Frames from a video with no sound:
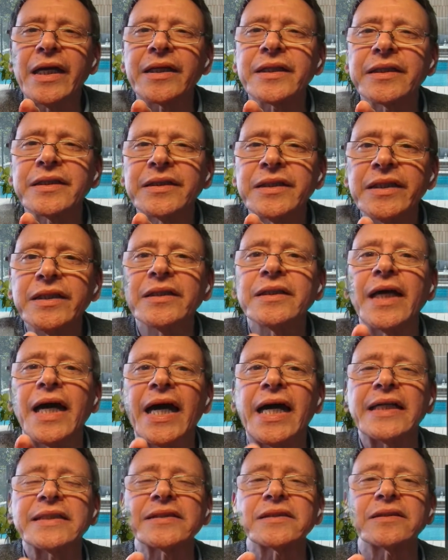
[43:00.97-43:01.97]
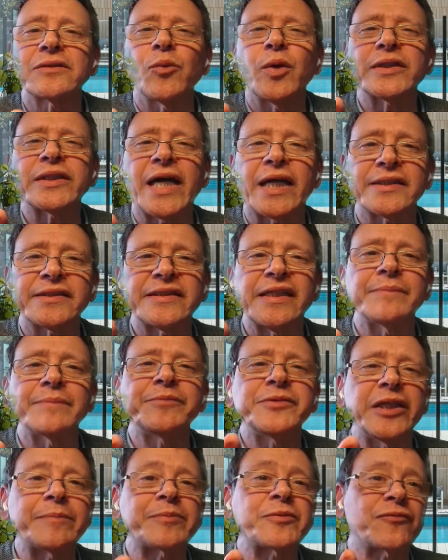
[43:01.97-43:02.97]
Ergin asked, what are
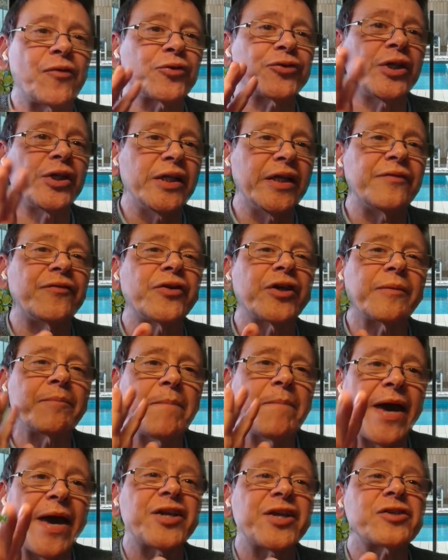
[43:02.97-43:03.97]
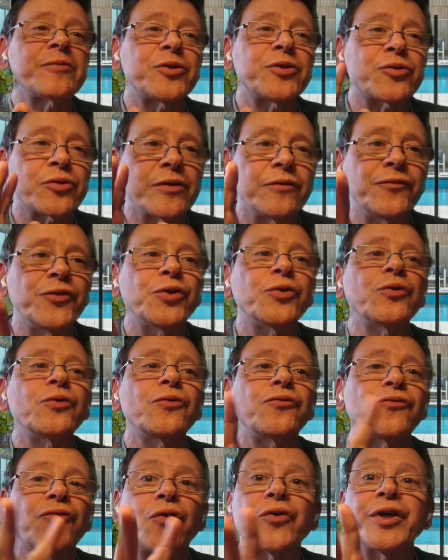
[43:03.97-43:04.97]
some tips for delivering management
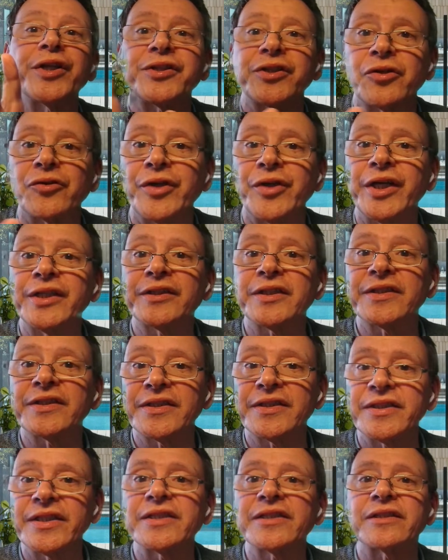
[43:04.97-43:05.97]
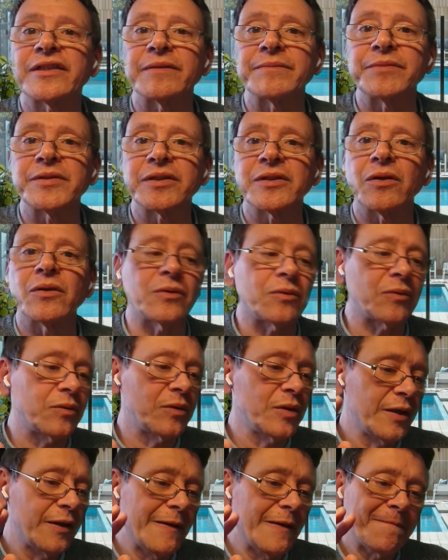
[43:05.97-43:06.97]
review for integrated systems?
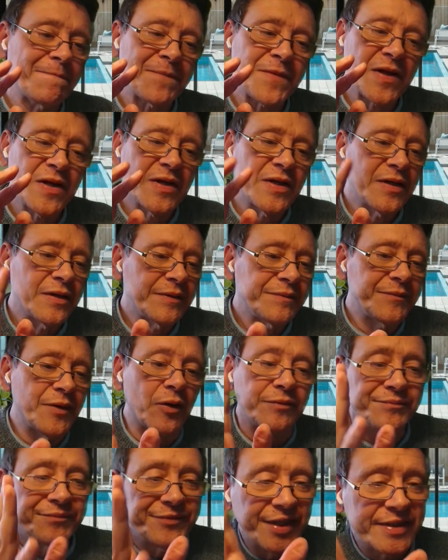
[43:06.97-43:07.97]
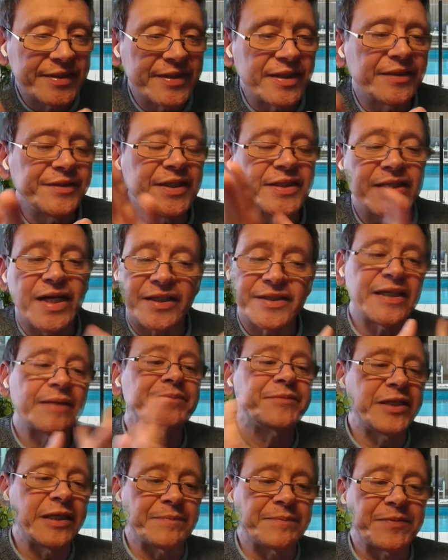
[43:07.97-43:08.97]
So, well, these are
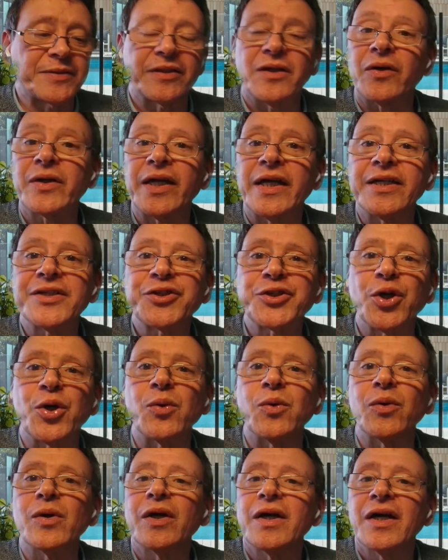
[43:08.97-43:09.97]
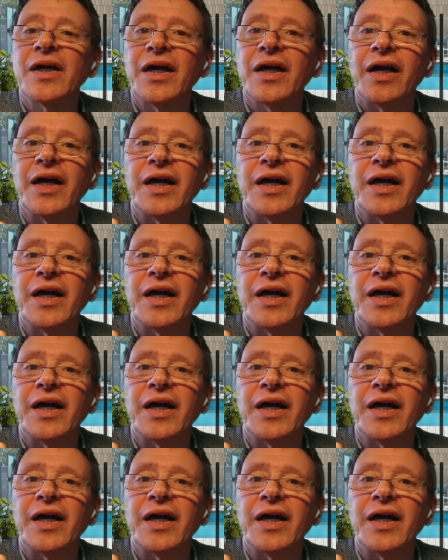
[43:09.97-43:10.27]
some tips, okay? So